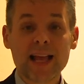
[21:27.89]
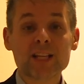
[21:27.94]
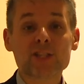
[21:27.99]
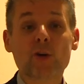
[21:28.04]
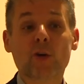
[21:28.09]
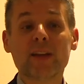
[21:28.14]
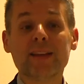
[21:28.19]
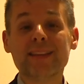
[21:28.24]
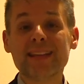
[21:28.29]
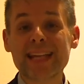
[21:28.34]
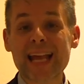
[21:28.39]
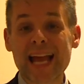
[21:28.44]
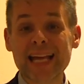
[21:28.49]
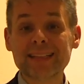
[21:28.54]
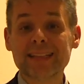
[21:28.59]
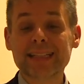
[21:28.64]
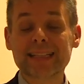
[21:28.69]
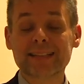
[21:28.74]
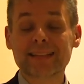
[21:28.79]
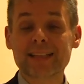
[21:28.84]
So, in the
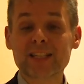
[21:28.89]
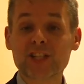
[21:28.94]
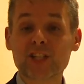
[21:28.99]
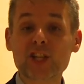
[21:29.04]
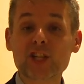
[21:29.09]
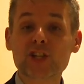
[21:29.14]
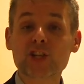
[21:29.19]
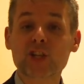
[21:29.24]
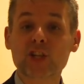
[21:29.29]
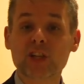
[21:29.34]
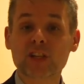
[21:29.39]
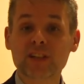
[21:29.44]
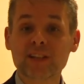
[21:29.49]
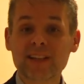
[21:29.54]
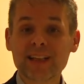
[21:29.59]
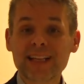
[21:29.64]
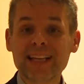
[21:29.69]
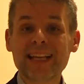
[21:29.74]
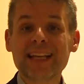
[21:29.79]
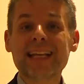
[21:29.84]
end, the decision
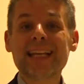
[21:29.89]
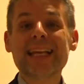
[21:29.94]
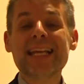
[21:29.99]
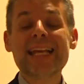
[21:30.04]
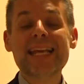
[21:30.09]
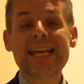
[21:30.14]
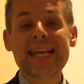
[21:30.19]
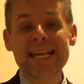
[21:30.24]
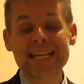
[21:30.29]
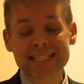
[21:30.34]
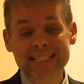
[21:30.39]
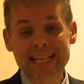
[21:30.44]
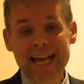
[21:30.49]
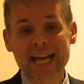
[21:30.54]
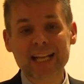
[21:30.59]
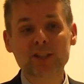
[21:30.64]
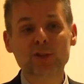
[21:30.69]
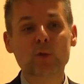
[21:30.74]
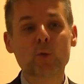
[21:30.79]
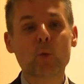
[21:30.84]
is
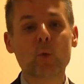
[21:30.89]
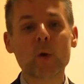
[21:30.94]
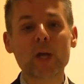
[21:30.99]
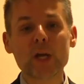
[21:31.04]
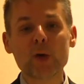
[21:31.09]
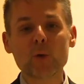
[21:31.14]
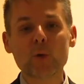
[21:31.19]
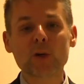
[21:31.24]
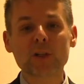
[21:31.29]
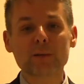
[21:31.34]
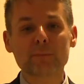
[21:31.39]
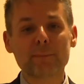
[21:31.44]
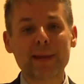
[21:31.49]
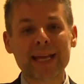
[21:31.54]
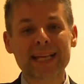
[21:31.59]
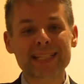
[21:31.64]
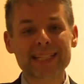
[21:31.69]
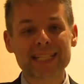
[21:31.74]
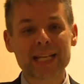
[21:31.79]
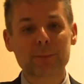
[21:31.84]
that we will
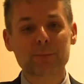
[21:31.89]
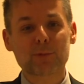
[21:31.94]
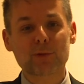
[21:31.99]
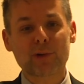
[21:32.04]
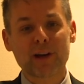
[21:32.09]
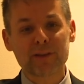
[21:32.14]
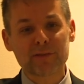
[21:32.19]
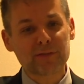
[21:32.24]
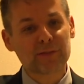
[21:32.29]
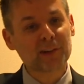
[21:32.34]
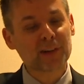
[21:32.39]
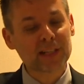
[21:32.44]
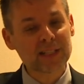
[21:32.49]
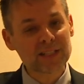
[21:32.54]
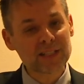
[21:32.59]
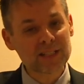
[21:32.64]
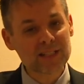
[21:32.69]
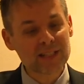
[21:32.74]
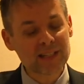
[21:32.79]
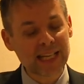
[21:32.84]
make some
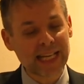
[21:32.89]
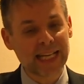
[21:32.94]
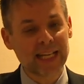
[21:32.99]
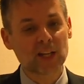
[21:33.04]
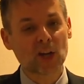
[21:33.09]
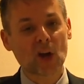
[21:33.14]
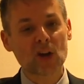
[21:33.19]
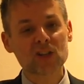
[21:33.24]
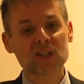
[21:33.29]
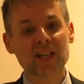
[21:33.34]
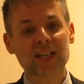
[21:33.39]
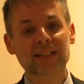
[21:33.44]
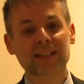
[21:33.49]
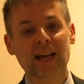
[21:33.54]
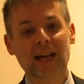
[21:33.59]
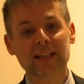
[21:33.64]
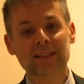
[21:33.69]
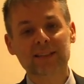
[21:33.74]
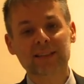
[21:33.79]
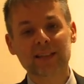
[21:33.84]
reference in Nostra
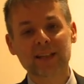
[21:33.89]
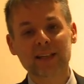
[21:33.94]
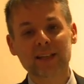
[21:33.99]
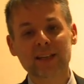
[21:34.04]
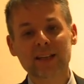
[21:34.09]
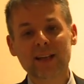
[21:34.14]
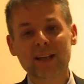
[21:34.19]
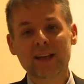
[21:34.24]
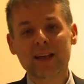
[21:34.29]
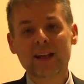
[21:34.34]
Aetate